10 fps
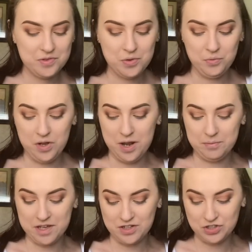what I'm
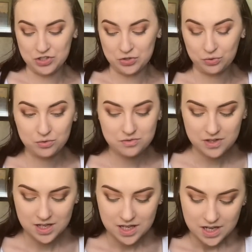gonna do
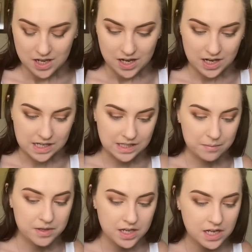is I'm
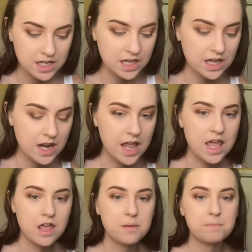gonna get
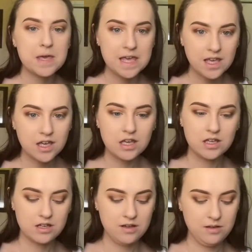a pink
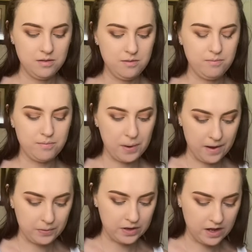
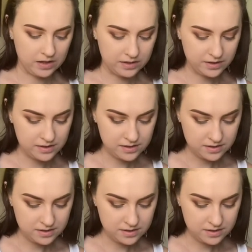brown color.